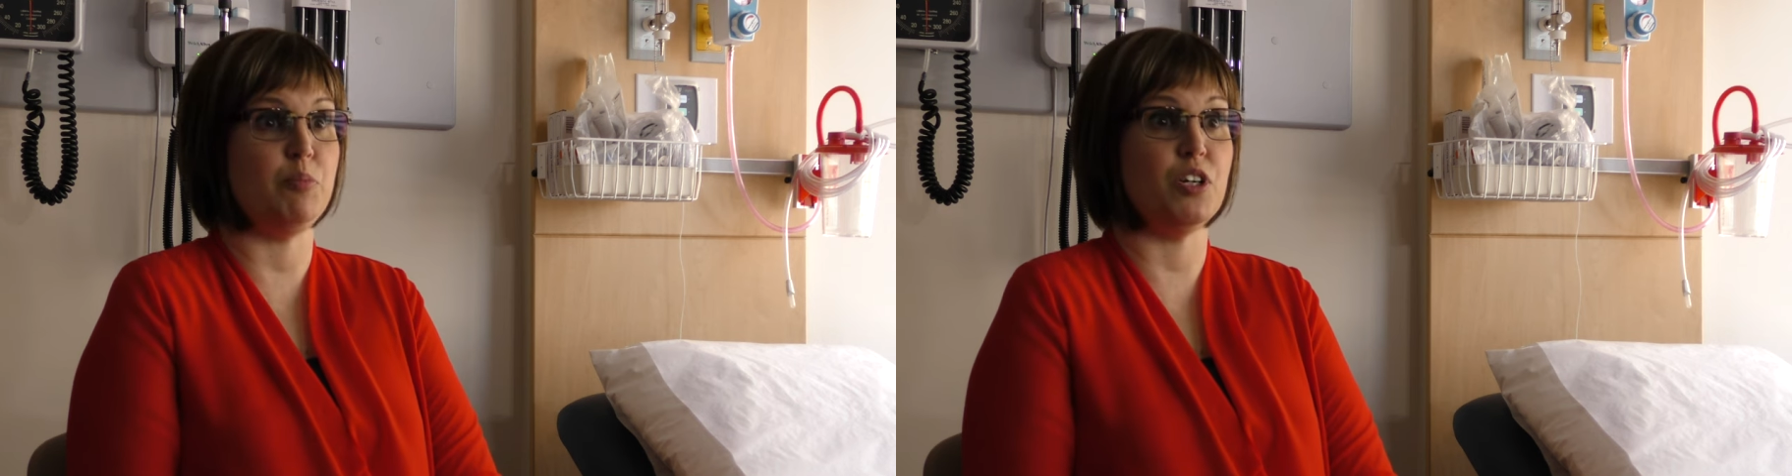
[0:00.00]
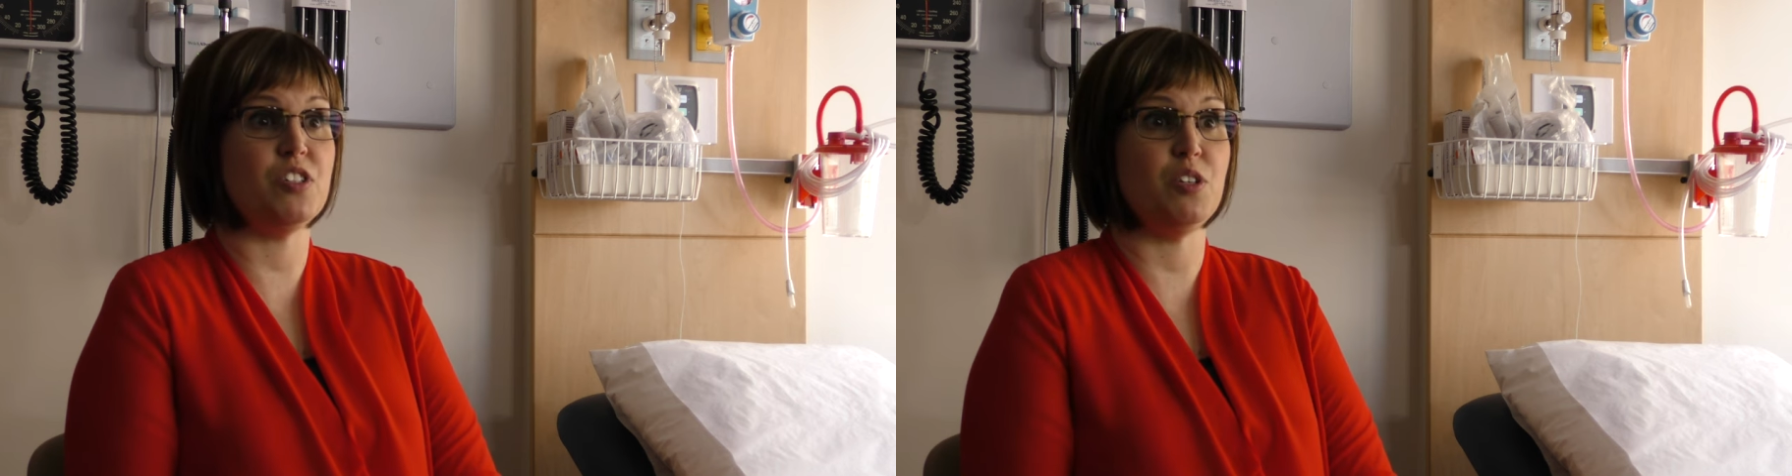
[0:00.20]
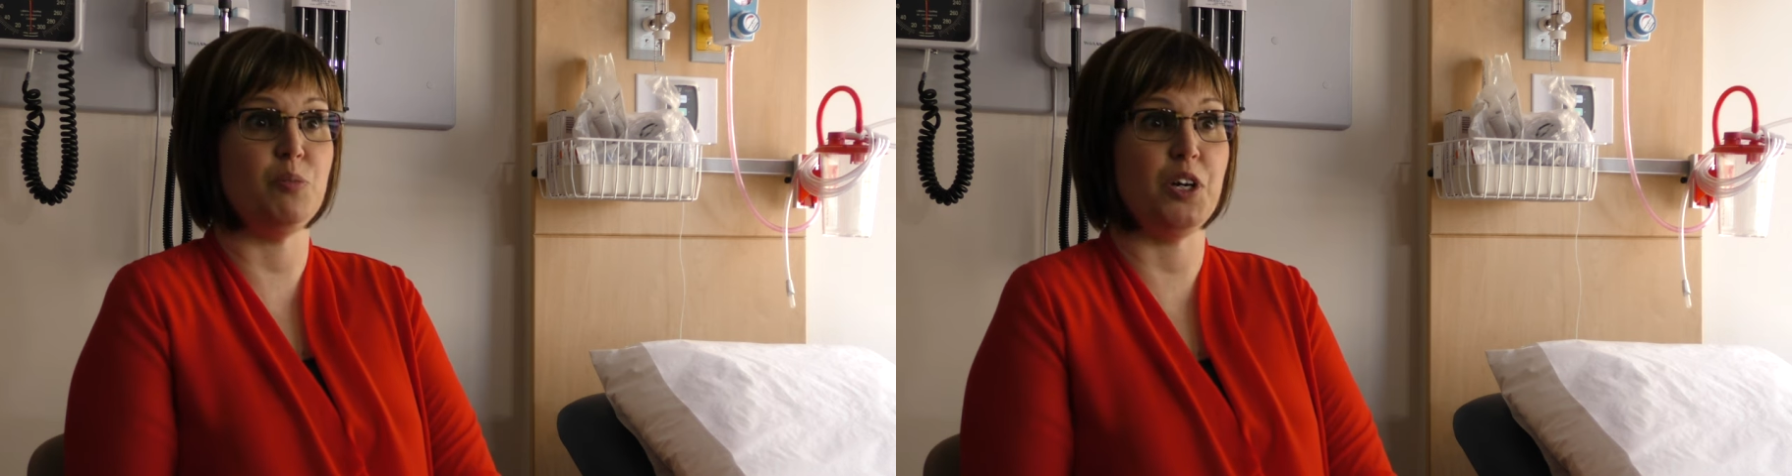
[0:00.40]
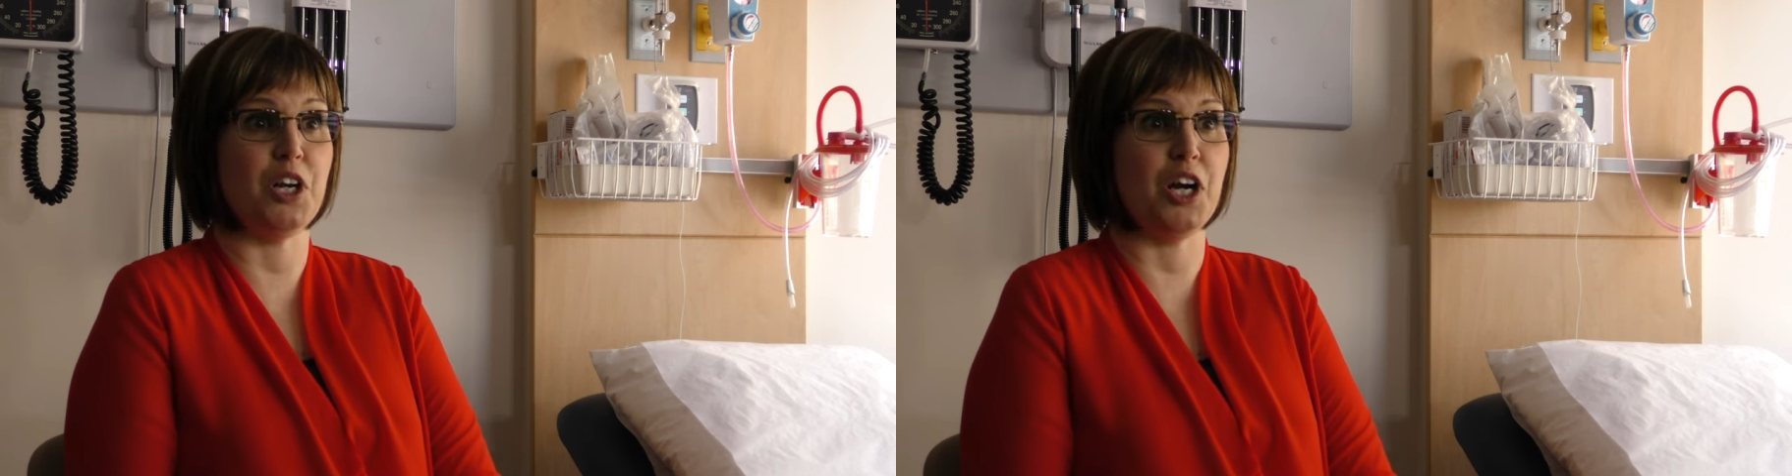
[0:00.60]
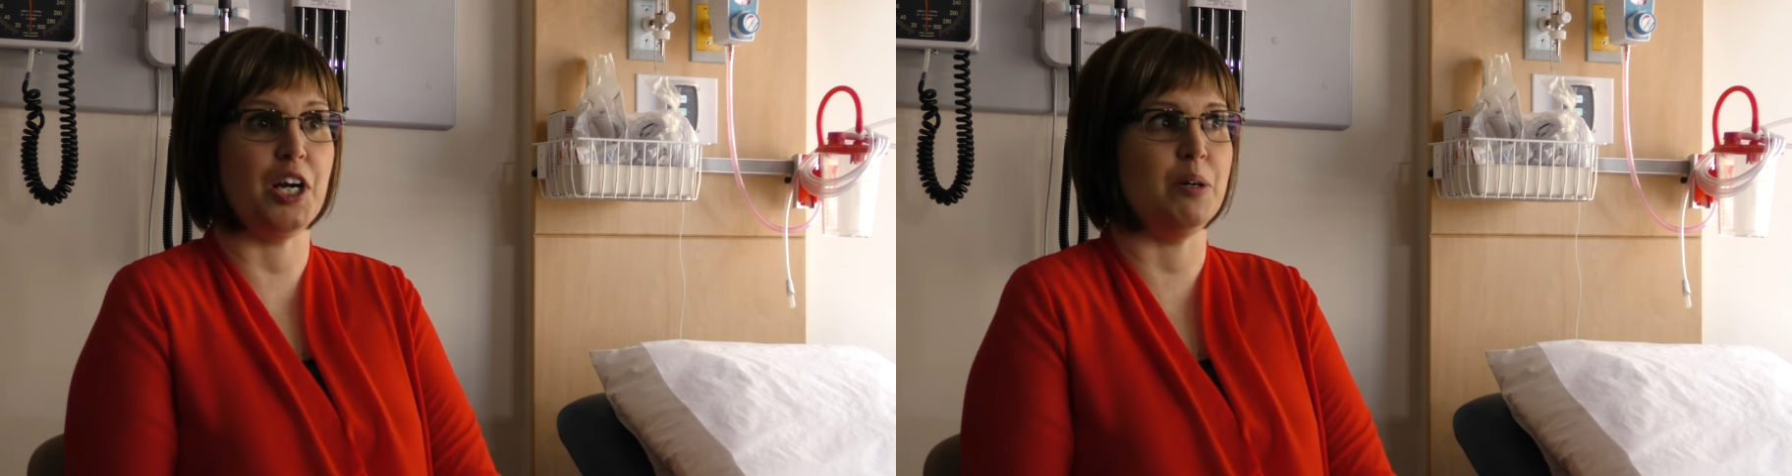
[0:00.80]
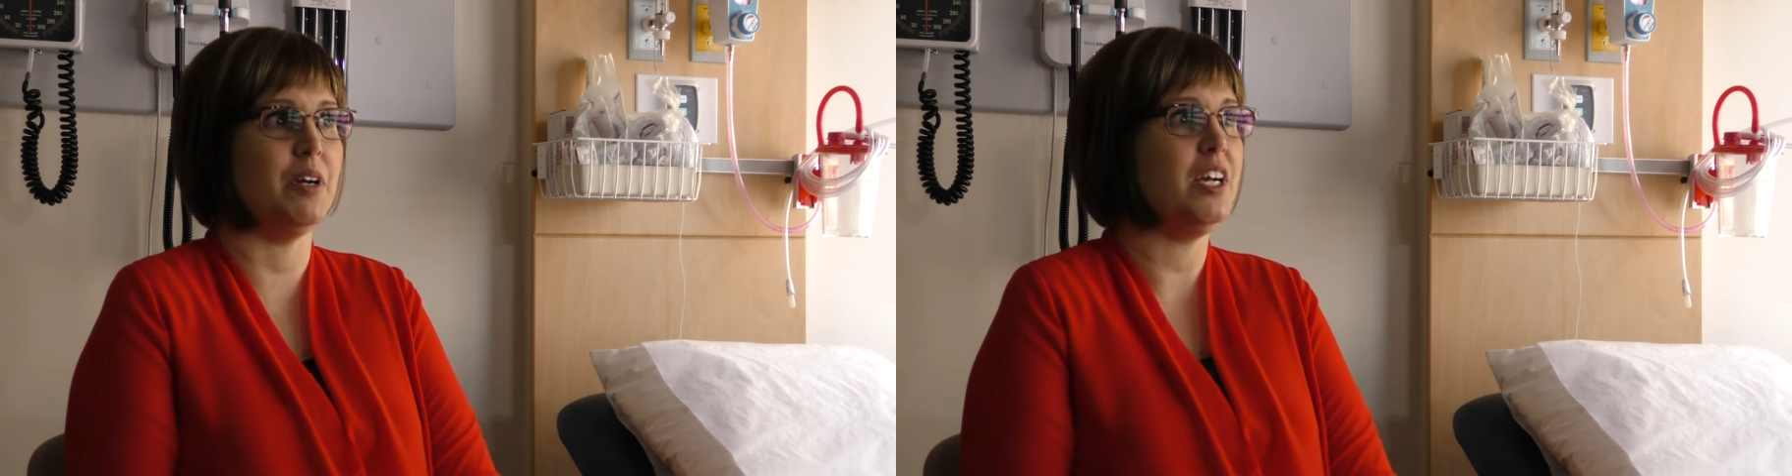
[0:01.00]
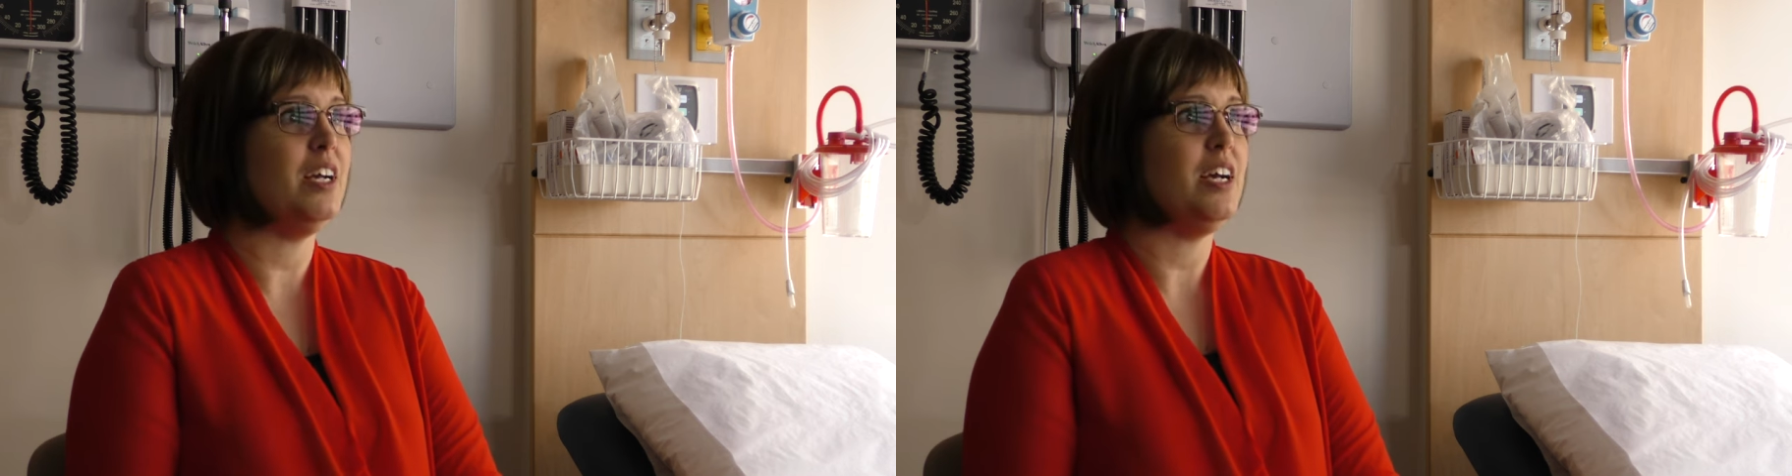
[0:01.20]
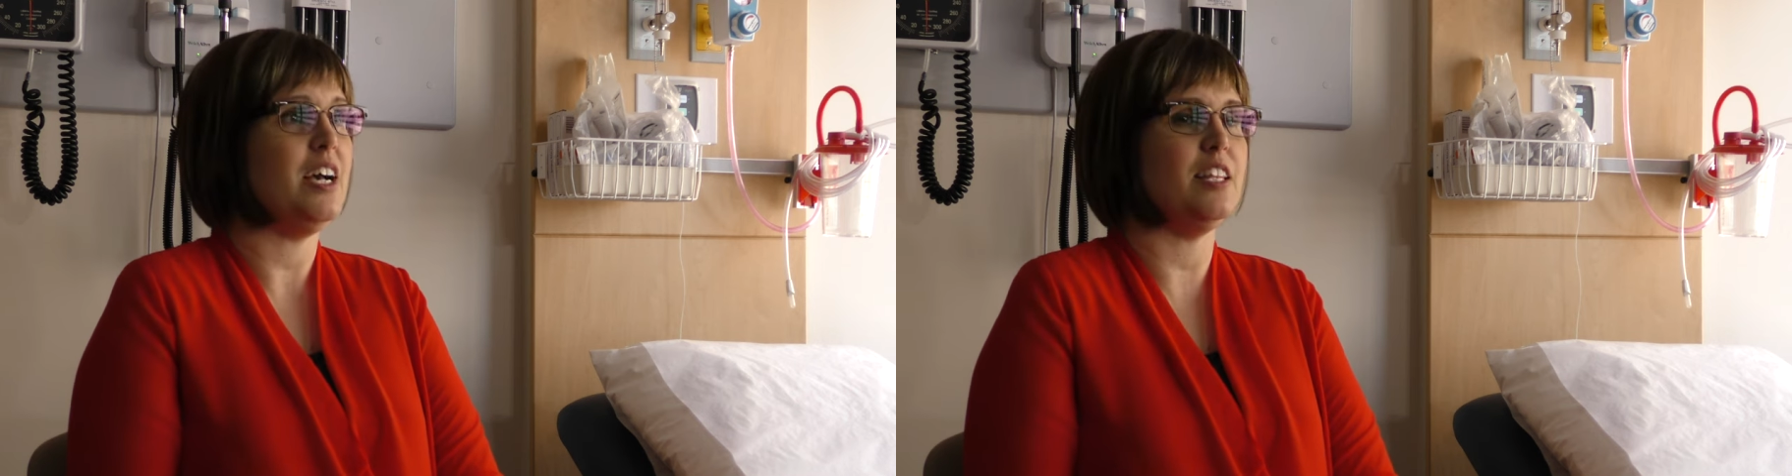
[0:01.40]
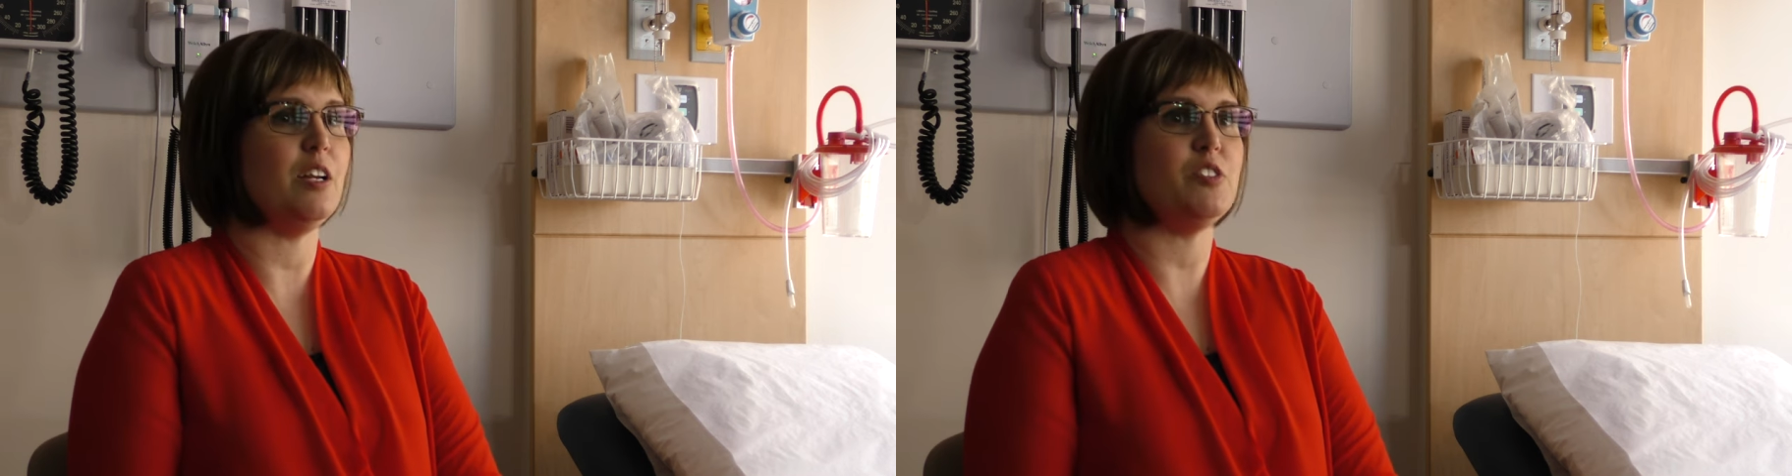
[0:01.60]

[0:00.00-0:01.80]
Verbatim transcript: books in one arm, and then I